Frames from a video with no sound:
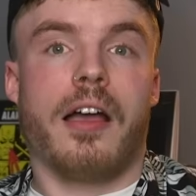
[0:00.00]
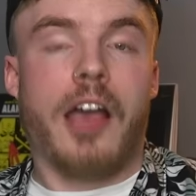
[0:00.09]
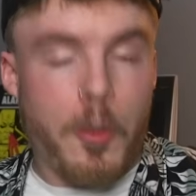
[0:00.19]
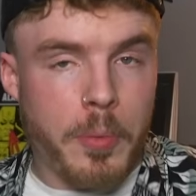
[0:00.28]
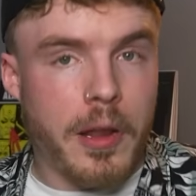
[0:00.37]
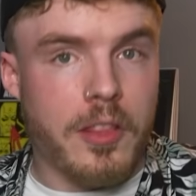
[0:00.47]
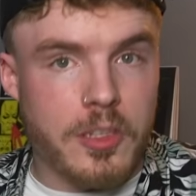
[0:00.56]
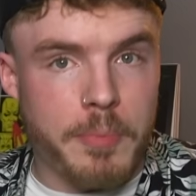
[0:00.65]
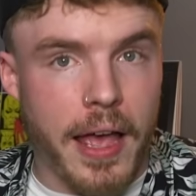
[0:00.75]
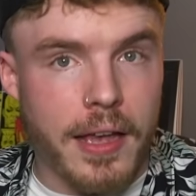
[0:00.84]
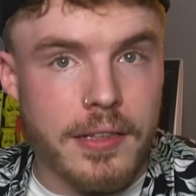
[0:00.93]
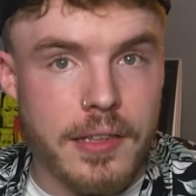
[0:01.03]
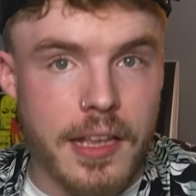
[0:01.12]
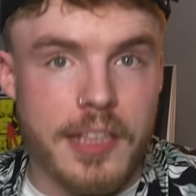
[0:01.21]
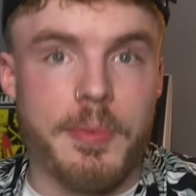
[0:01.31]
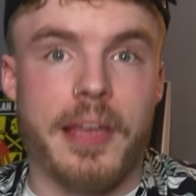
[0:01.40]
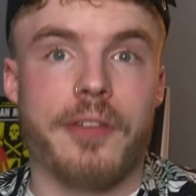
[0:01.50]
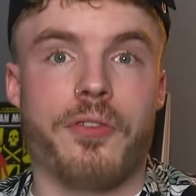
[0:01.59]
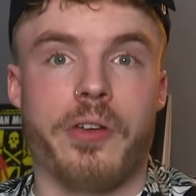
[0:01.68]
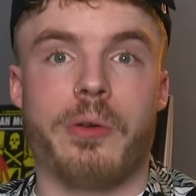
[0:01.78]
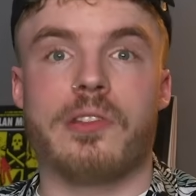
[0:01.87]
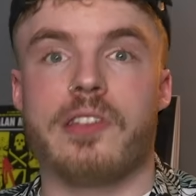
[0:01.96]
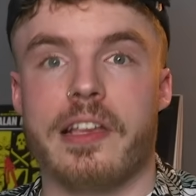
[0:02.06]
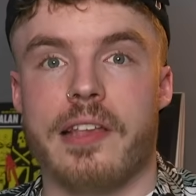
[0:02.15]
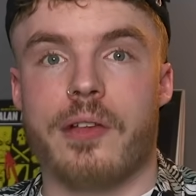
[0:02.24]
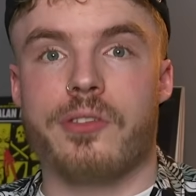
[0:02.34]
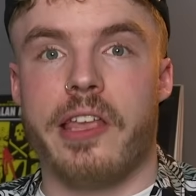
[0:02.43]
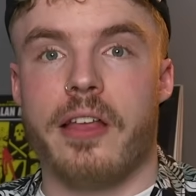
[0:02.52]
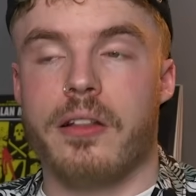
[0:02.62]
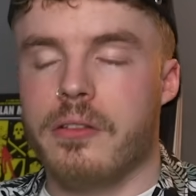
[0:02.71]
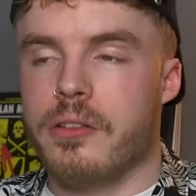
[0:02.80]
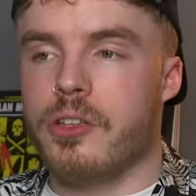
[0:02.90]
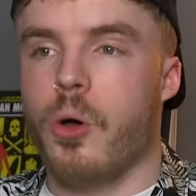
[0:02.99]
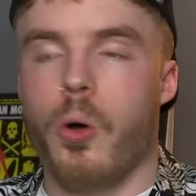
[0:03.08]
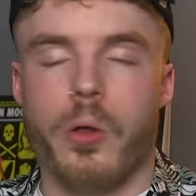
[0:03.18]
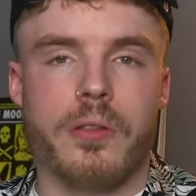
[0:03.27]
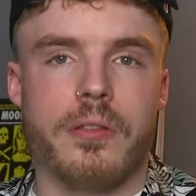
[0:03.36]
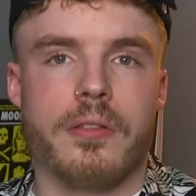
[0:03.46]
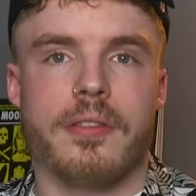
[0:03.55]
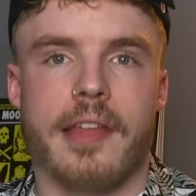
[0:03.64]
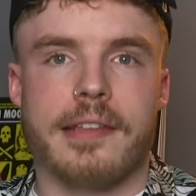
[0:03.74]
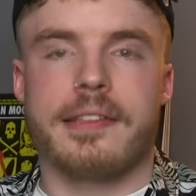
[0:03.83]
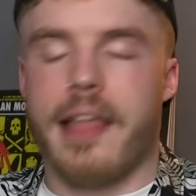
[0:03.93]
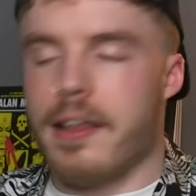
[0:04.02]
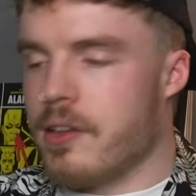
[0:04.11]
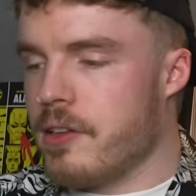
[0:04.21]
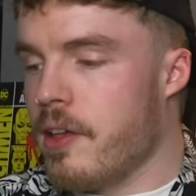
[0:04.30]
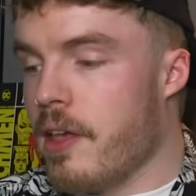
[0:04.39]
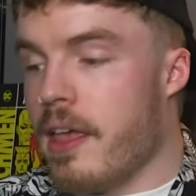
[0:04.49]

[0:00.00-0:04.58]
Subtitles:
Couple other specs. It's made of 316L steel. Yawn, that's standard.